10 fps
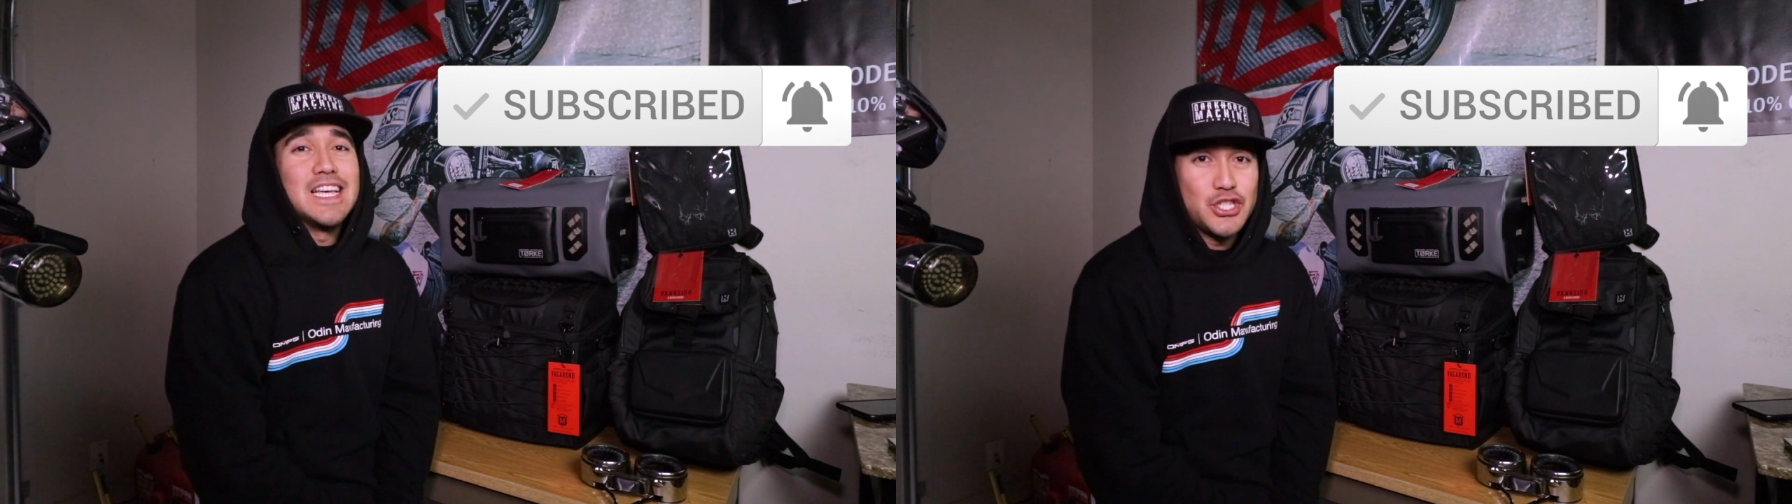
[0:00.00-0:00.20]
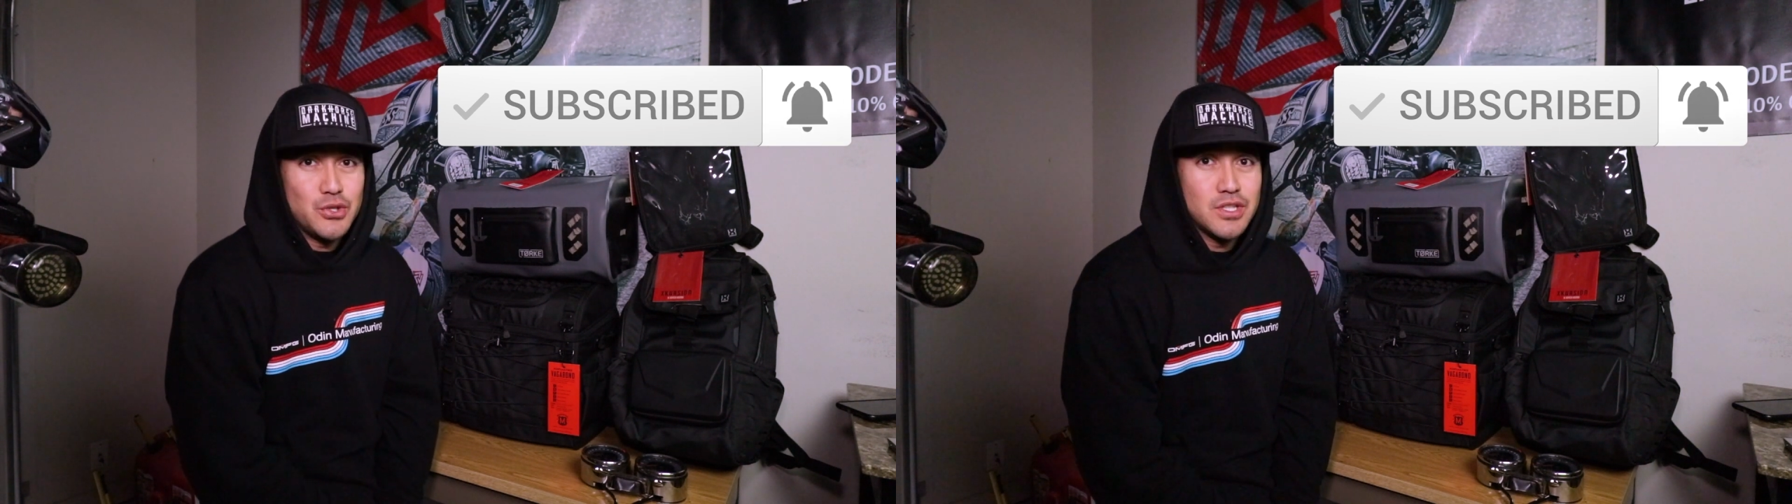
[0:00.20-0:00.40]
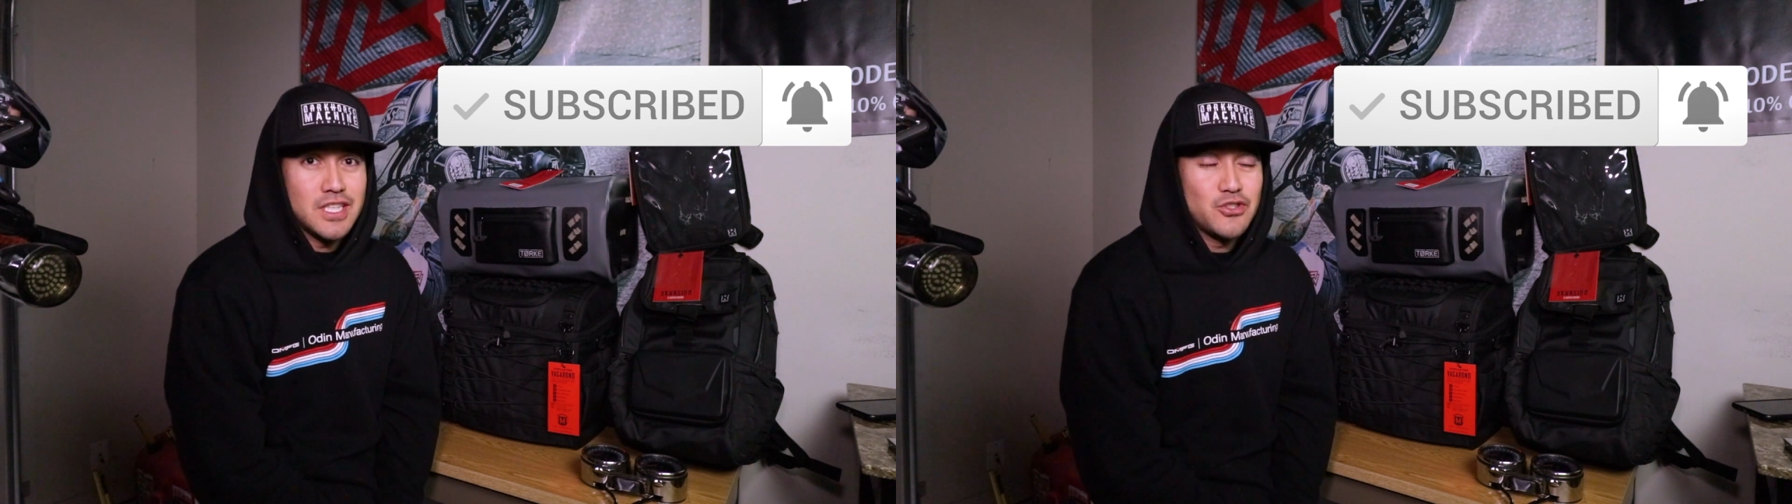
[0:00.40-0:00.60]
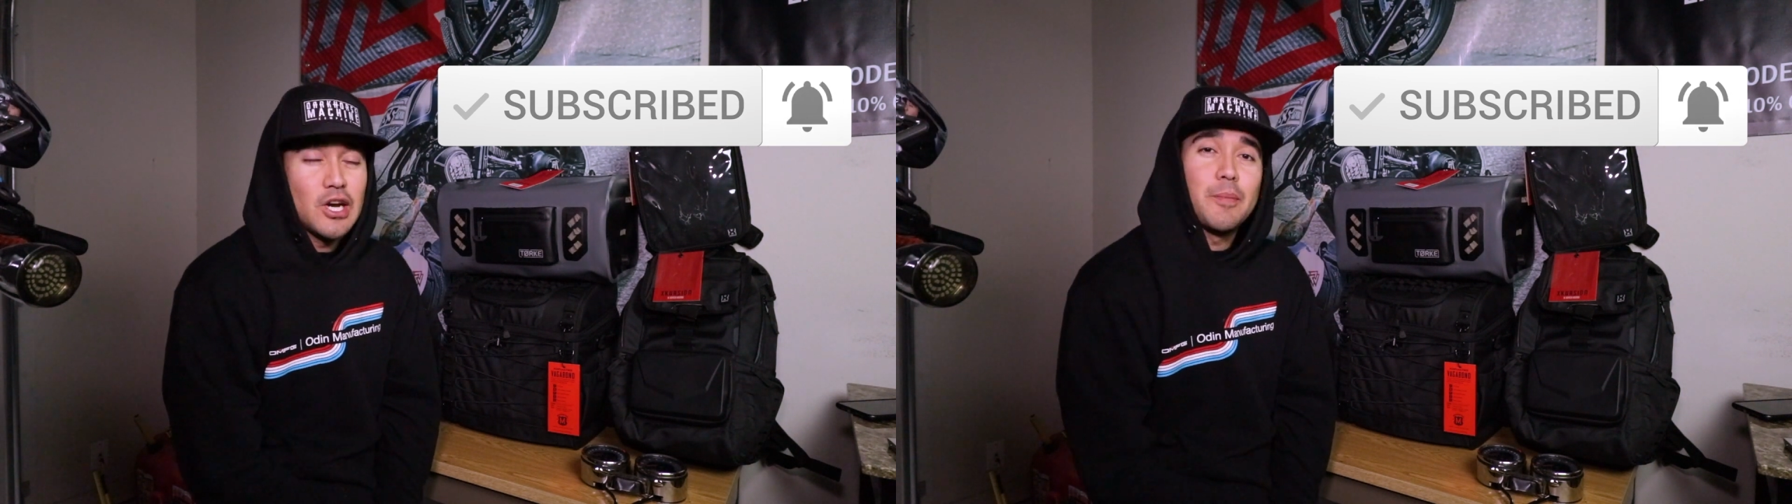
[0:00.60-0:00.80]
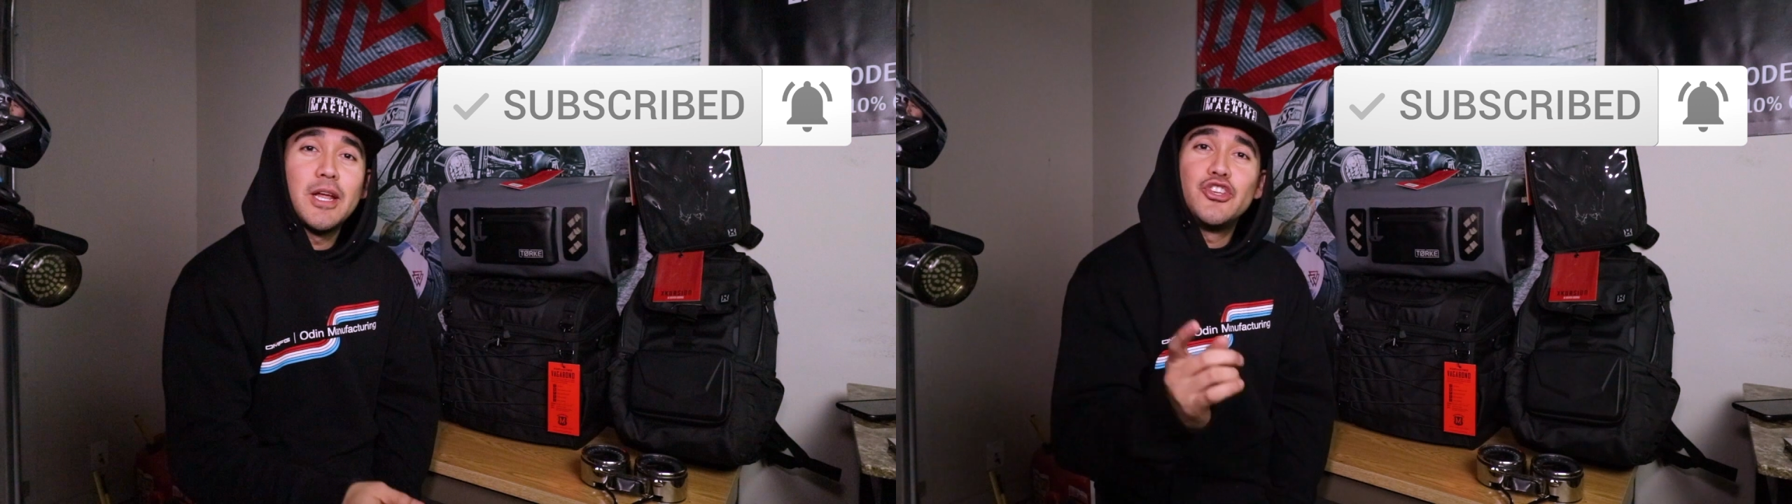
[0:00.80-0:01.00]
as soon as they
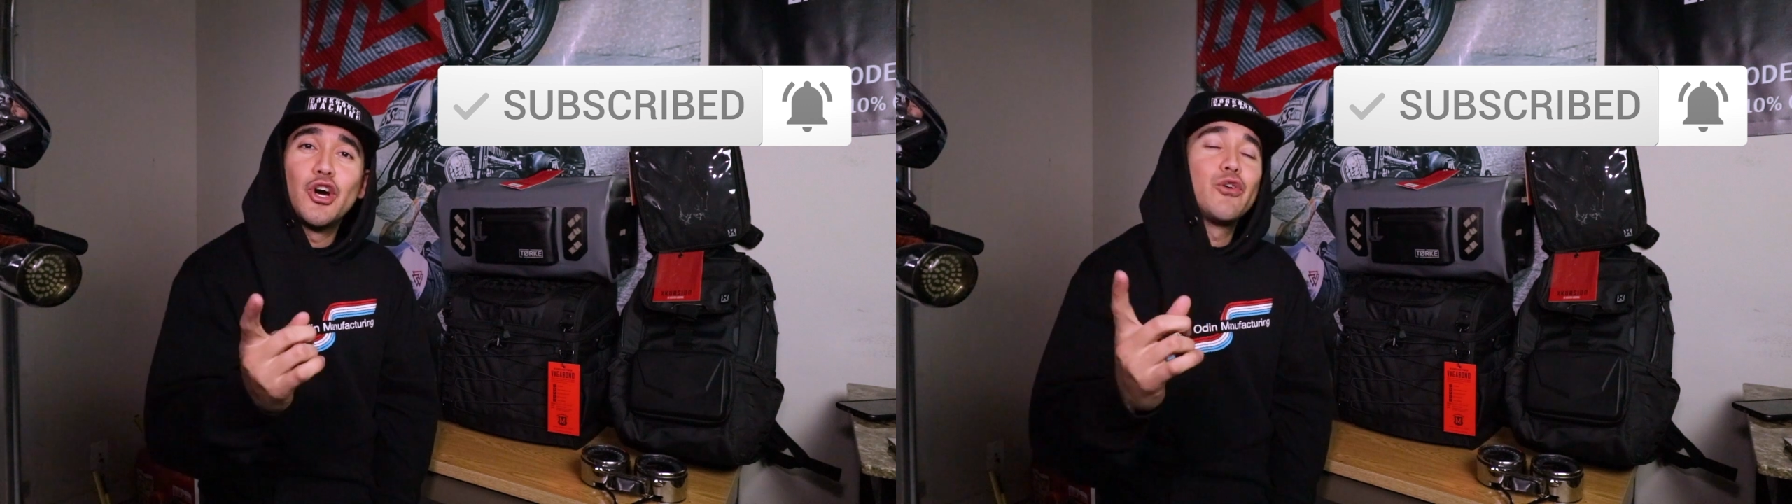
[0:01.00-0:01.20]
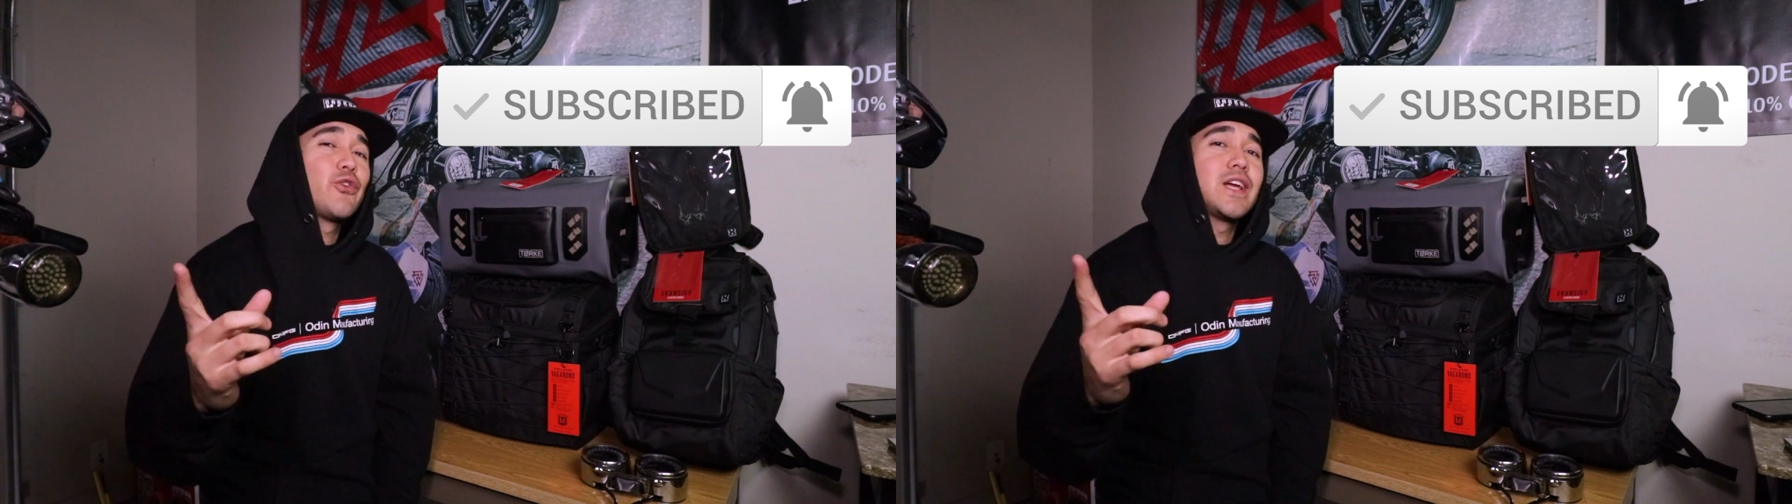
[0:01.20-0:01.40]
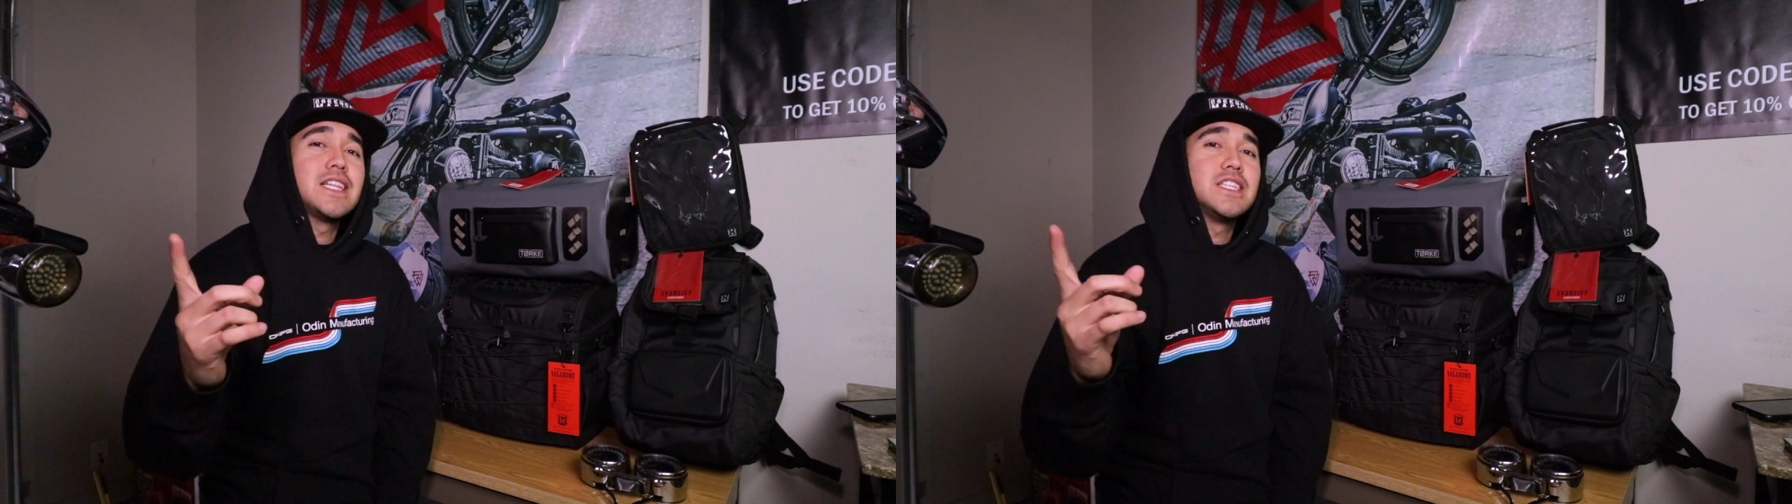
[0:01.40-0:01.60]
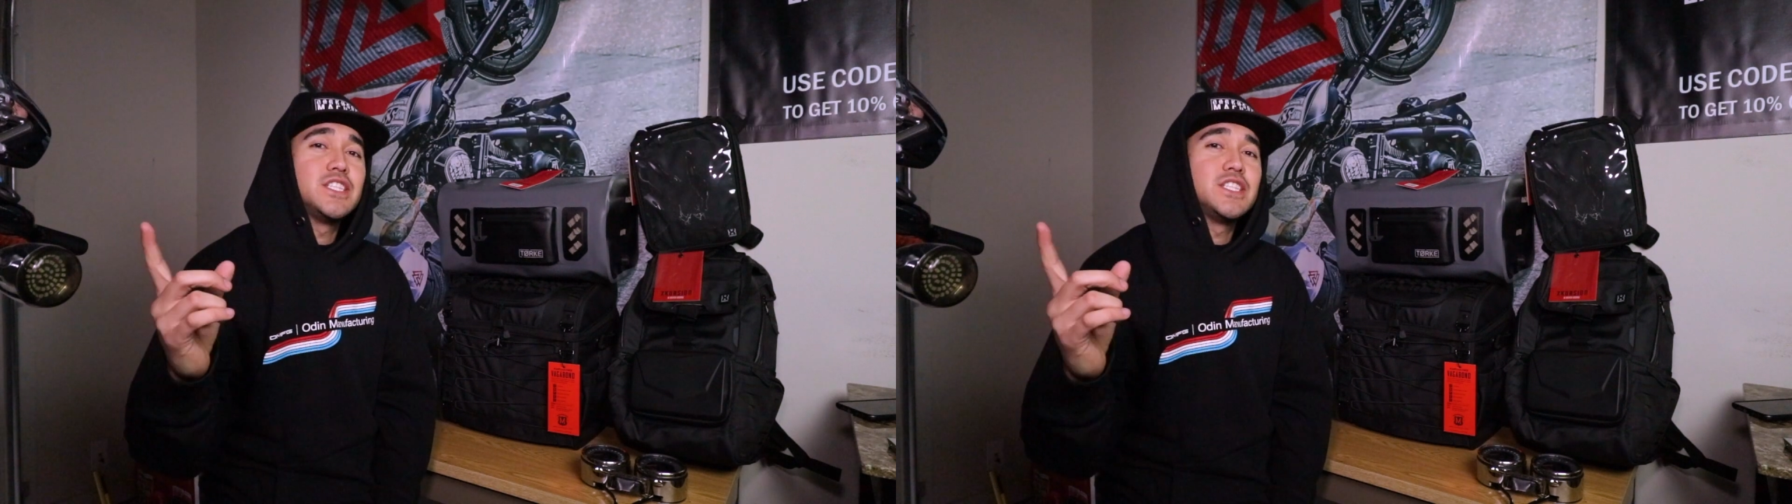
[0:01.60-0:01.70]
drop. And don't forget